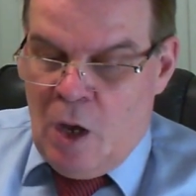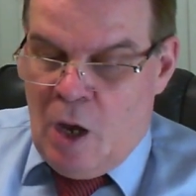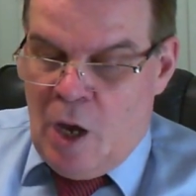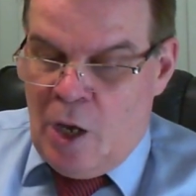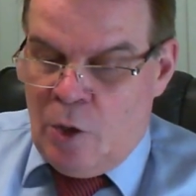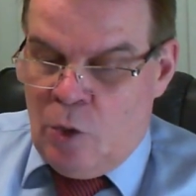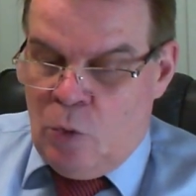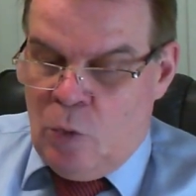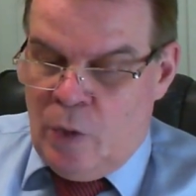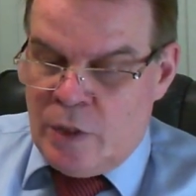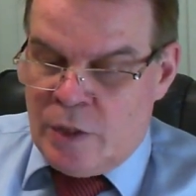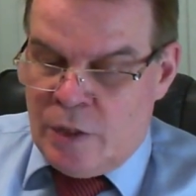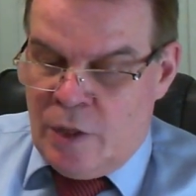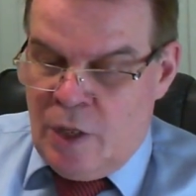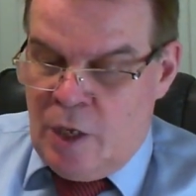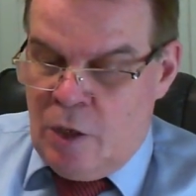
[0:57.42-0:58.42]
I
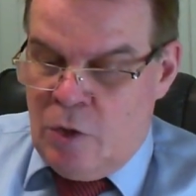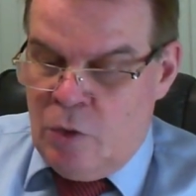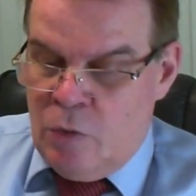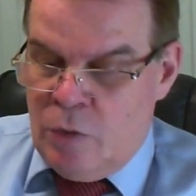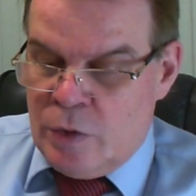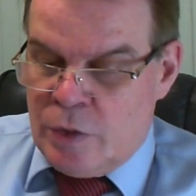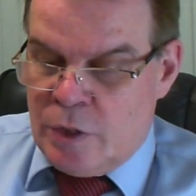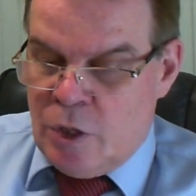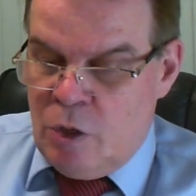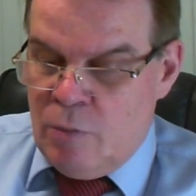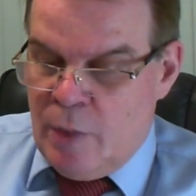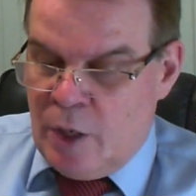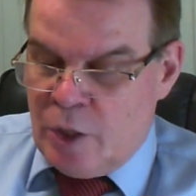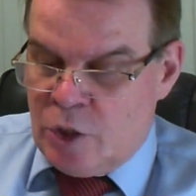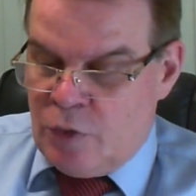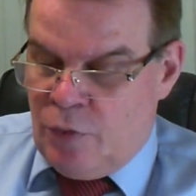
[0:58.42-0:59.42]
always thank you so
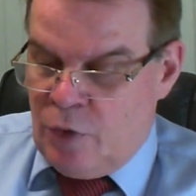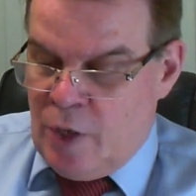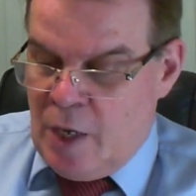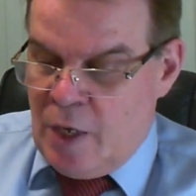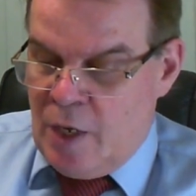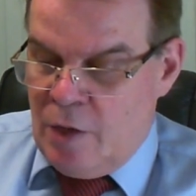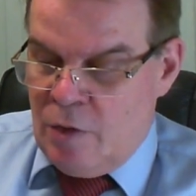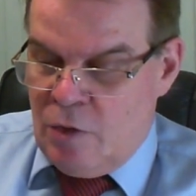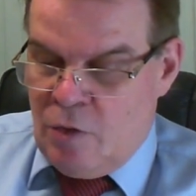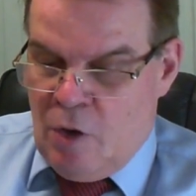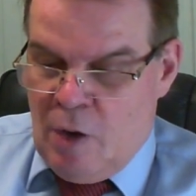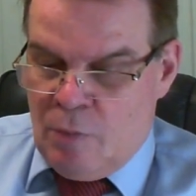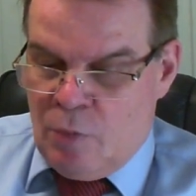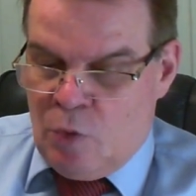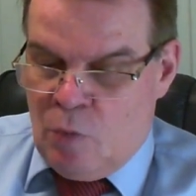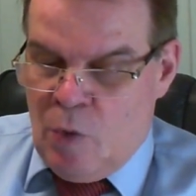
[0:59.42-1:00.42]
much for taking the
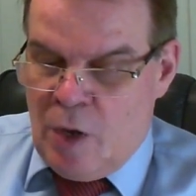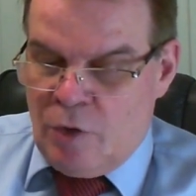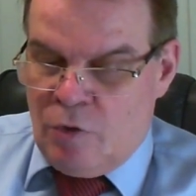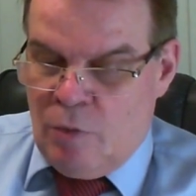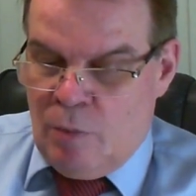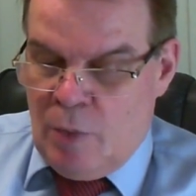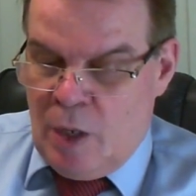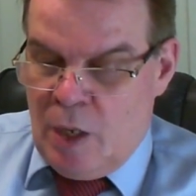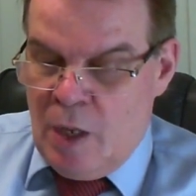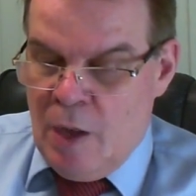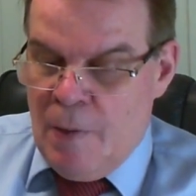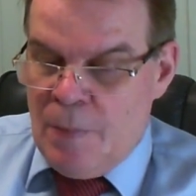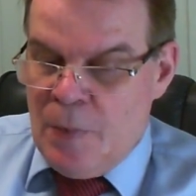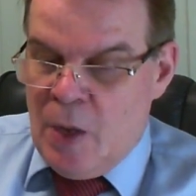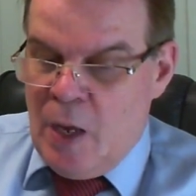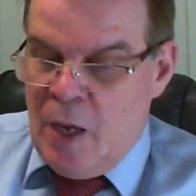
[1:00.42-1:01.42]
time to write to me
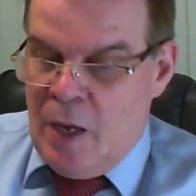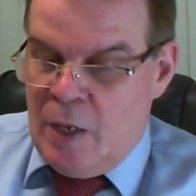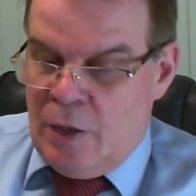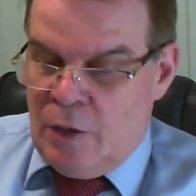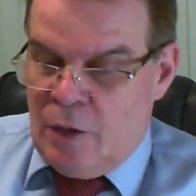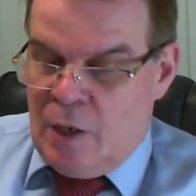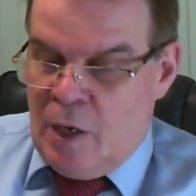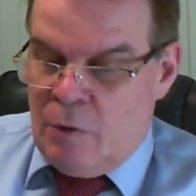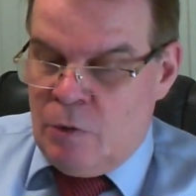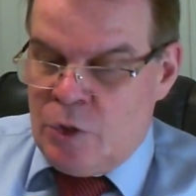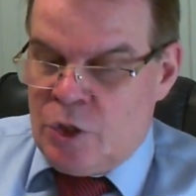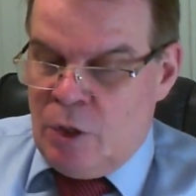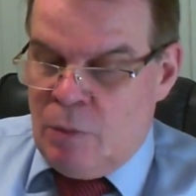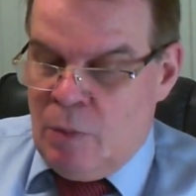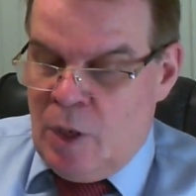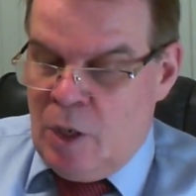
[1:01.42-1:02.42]
and
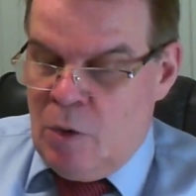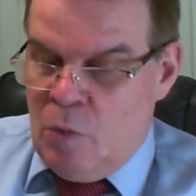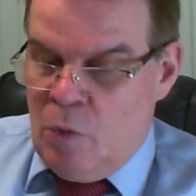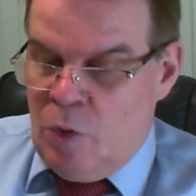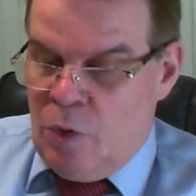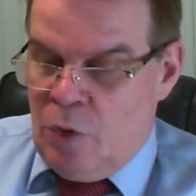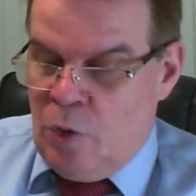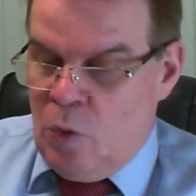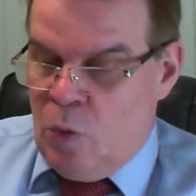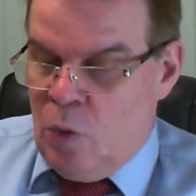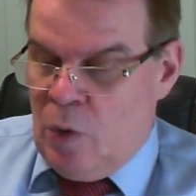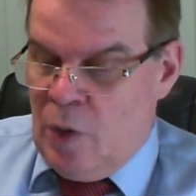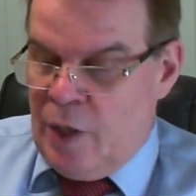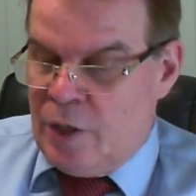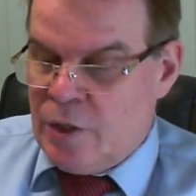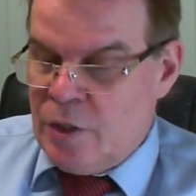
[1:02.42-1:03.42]
encouraging me with your
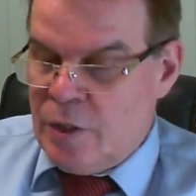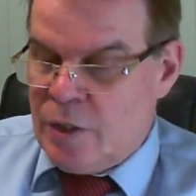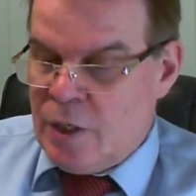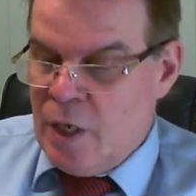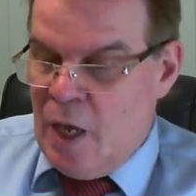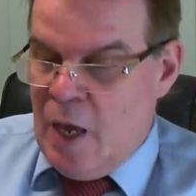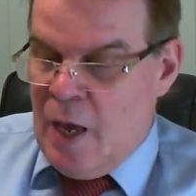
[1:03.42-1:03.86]
letters